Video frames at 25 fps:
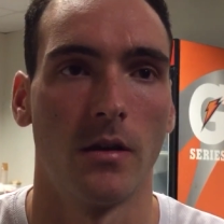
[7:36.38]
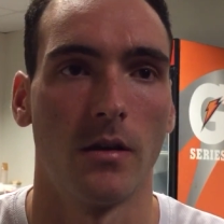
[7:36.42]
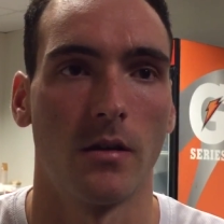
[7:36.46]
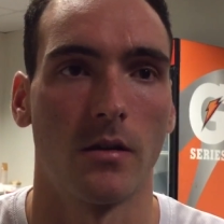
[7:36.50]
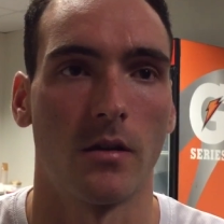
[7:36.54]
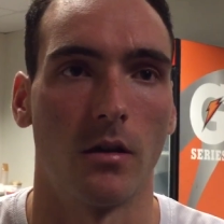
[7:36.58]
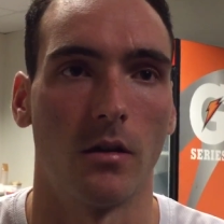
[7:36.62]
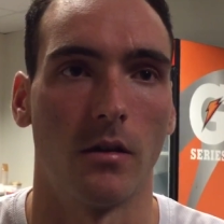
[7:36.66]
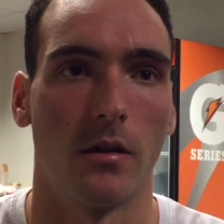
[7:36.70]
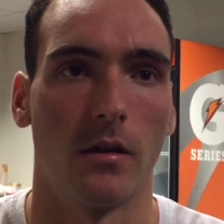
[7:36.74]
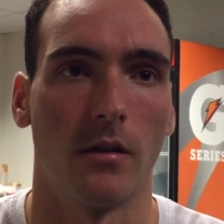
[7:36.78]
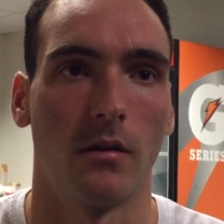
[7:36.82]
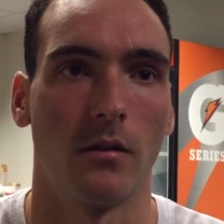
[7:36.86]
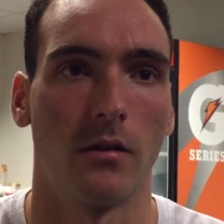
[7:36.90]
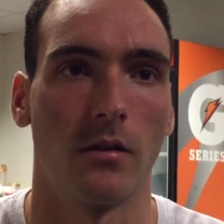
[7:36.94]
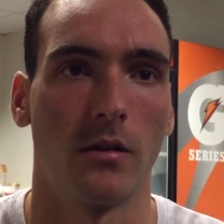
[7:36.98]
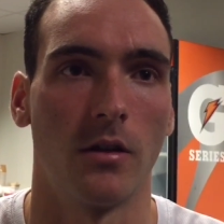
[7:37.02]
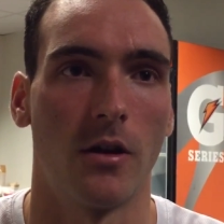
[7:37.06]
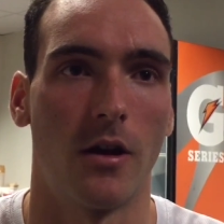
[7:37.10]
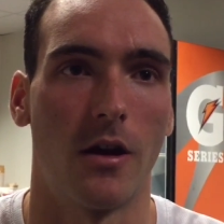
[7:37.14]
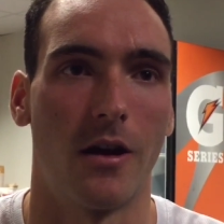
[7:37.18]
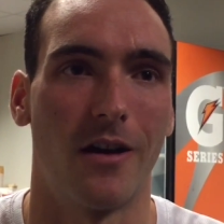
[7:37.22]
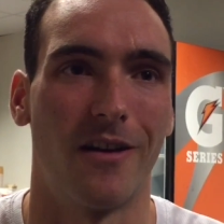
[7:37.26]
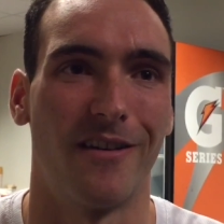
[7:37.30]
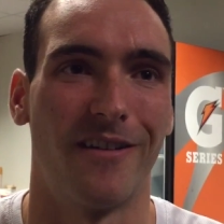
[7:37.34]
So,
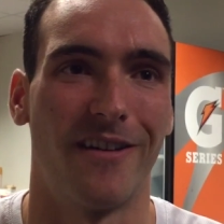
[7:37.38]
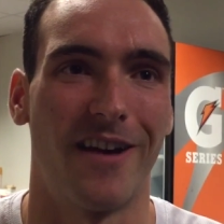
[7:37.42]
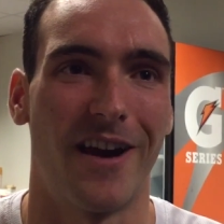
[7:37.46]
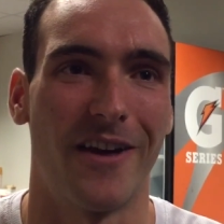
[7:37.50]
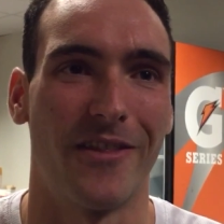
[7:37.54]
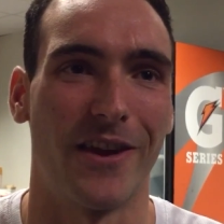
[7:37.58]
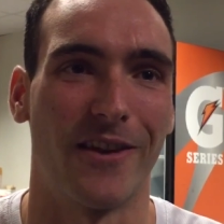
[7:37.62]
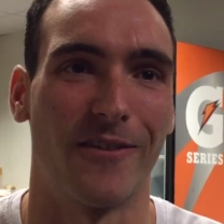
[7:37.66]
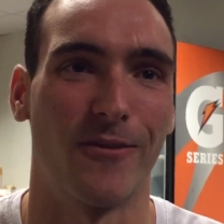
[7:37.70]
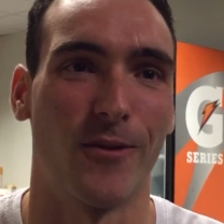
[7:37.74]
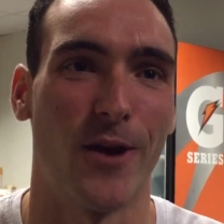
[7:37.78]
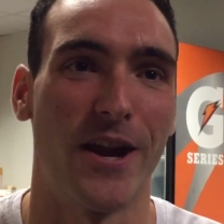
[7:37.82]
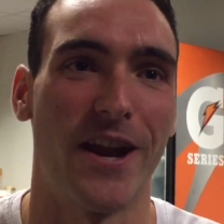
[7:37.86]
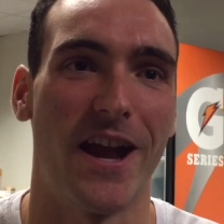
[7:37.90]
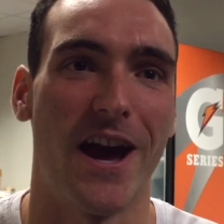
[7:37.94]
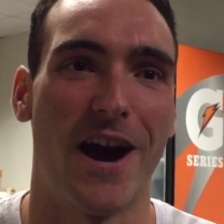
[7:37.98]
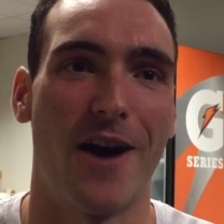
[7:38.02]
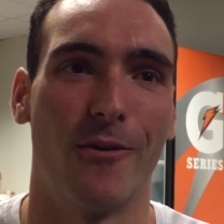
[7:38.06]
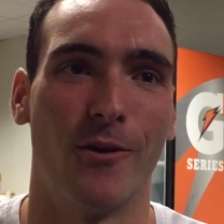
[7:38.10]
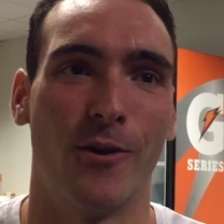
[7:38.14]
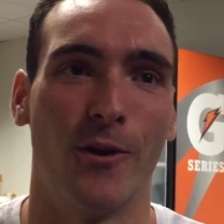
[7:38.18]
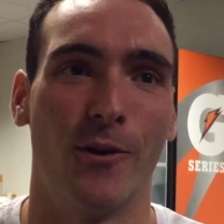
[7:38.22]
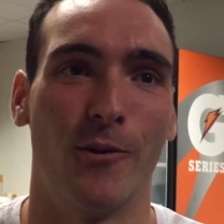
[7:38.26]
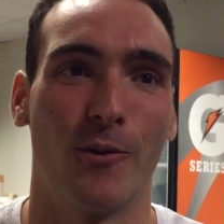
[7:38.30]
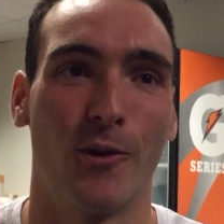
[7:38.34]
you know, I think right
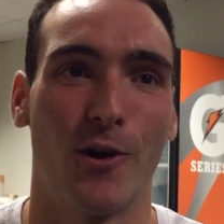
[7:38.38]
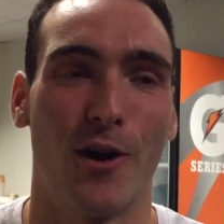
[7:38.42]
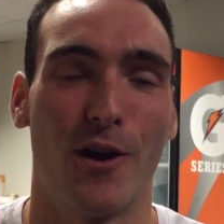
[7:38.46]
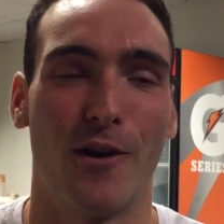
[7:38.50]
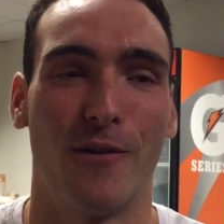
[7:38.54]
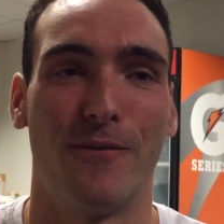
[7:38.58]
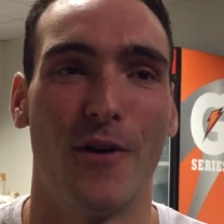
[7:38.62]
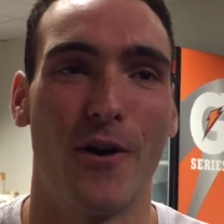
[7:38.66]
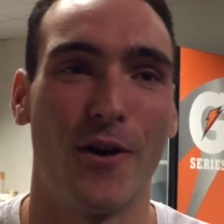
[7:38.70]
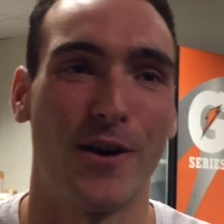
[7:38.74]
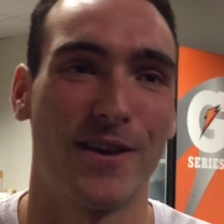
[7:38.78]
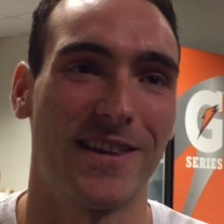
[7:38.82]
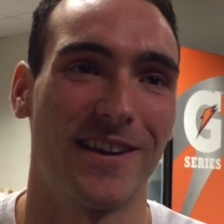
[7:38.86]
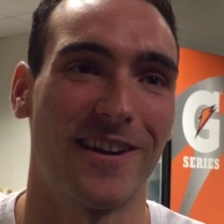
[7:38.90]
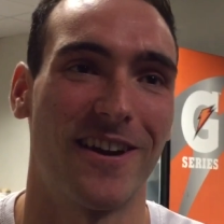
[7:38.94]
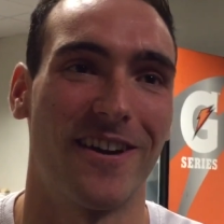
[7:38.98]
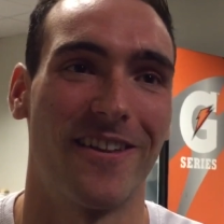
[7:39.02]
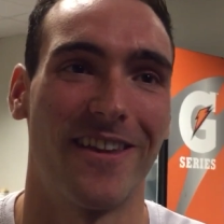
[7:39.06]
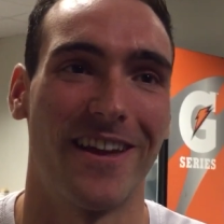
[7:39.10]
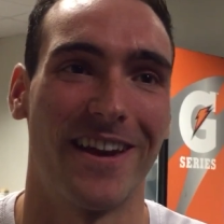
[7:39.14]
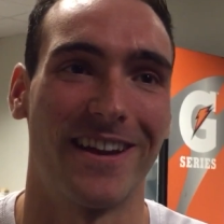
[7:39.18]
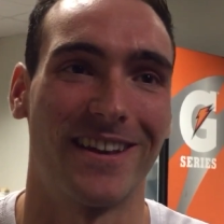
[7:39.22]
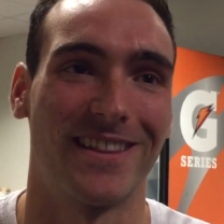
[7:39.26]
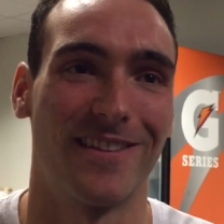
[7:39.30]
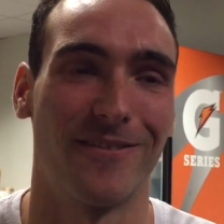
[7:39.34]
now we're all focusing
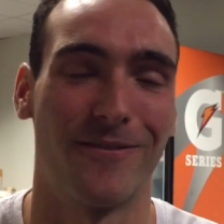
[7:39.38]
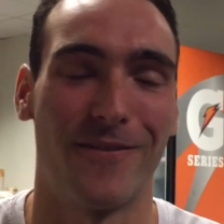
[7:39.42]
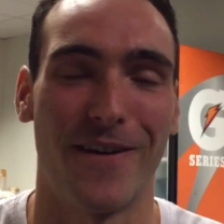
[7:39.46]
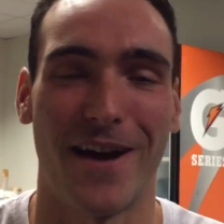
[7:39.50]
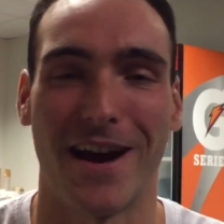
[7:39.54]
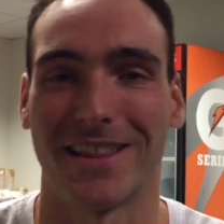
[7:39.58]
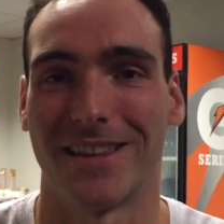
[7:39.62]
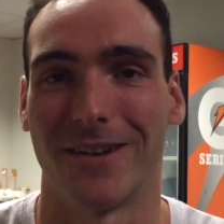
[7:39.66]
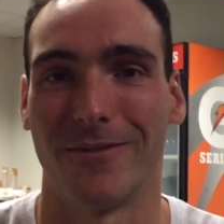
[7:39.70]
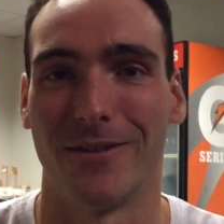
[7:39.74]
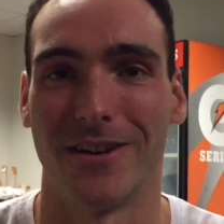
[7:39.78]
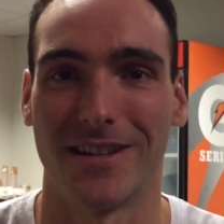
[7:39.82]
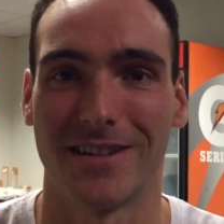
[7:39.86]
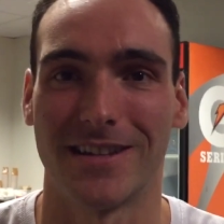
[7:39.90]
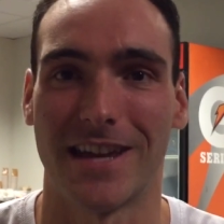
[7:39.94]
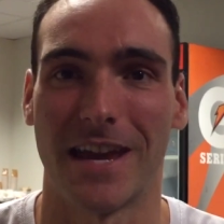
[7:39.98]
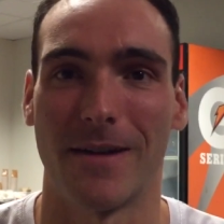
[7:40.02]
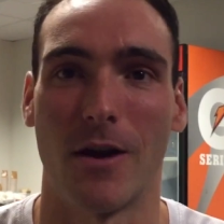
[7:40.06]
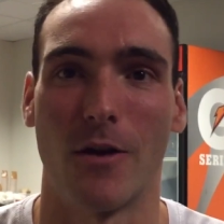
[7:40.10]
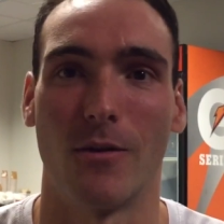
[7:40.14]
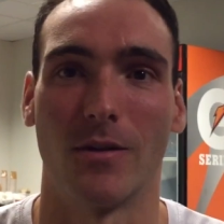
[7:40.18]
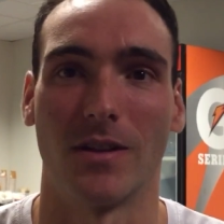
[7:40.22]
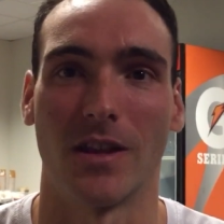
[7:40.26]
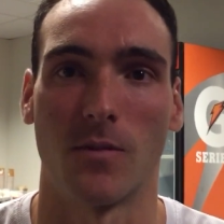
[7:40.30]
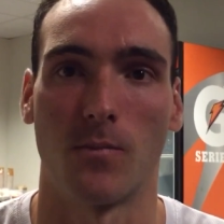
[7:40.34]
on, like, the fact that we just
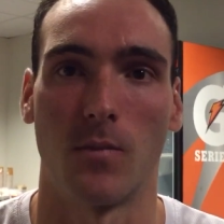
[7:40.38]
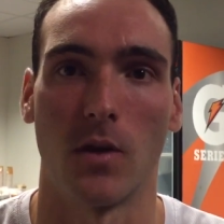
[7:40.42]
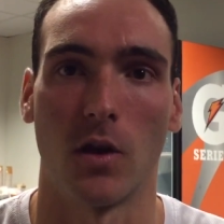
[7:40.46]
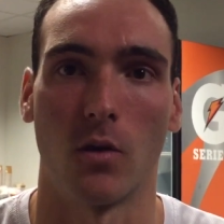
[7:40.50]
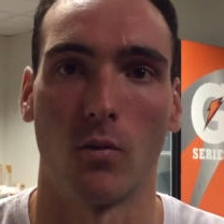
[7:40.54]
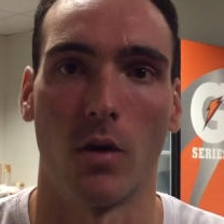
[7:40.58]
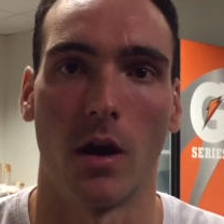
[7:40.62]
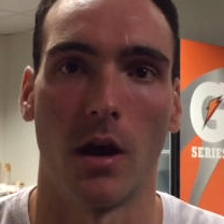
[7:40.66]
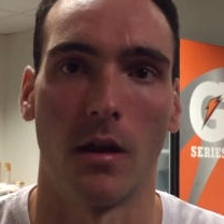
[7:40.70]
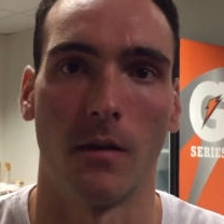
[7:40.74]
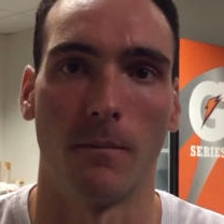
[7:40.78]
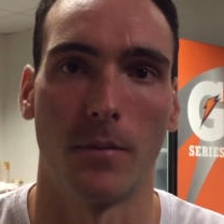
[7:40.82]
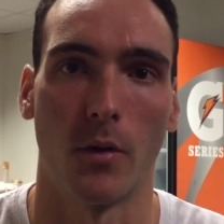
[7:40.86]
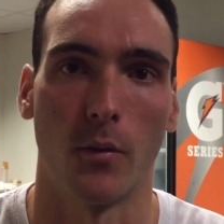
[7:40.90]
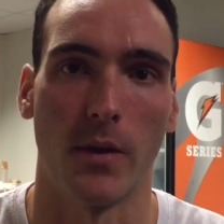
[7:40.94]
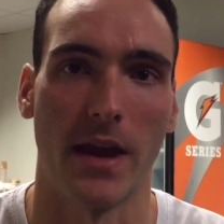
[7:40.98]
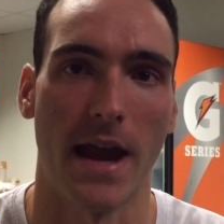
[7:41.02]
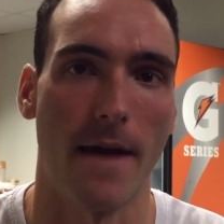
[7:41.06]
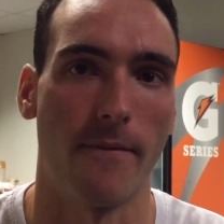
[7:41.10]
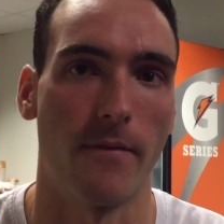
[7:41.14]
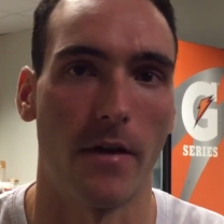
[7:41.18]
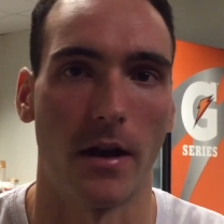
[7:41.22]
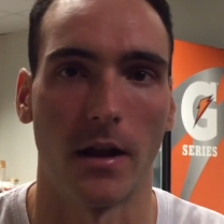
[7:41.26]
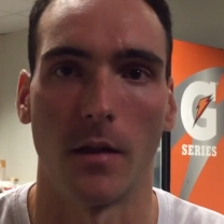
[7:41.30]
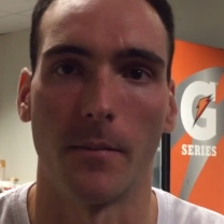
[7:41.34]
came out with this big win, but we
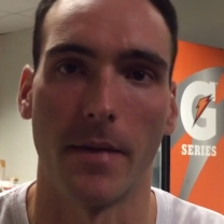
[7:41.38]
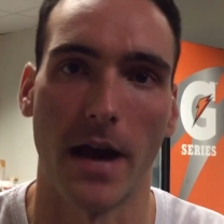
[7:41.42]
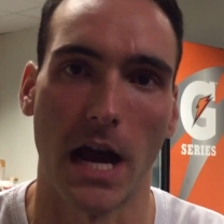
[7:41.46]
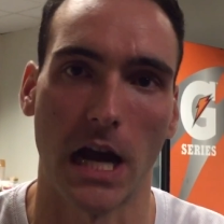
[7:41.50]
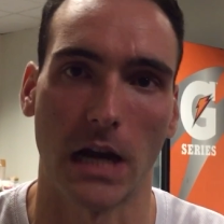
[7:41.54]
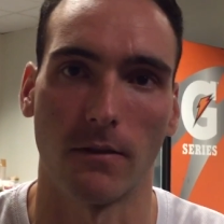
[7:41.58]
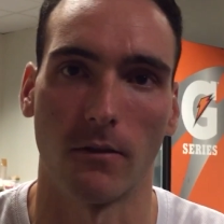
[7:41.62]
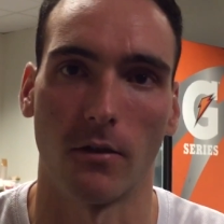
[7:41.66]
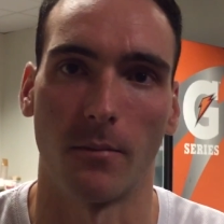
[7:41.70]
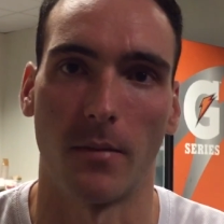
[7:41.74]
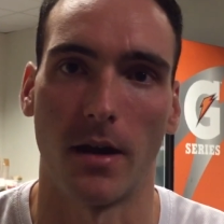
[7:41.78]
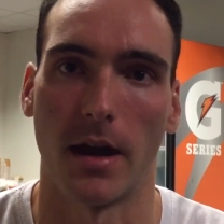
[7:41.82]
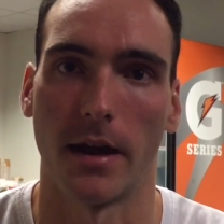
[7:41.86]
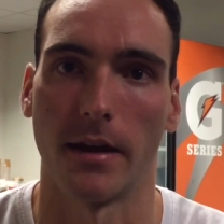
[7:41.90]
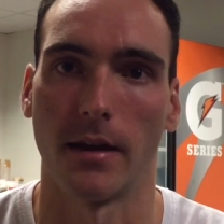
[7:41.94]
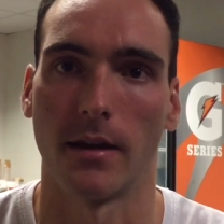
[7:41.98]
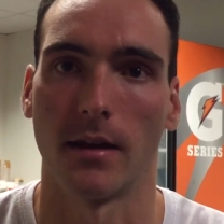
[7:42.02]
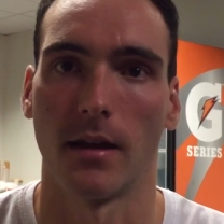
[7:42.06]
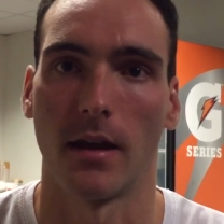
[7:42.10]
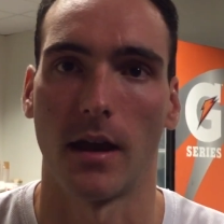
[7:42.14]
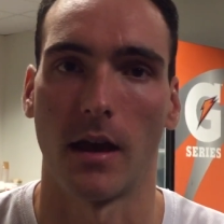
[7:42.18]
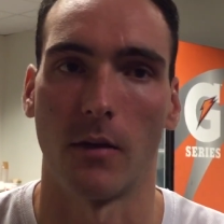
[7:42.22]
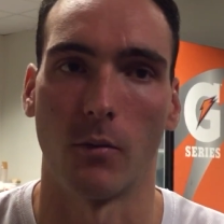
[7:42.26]
have that in the back of our mind,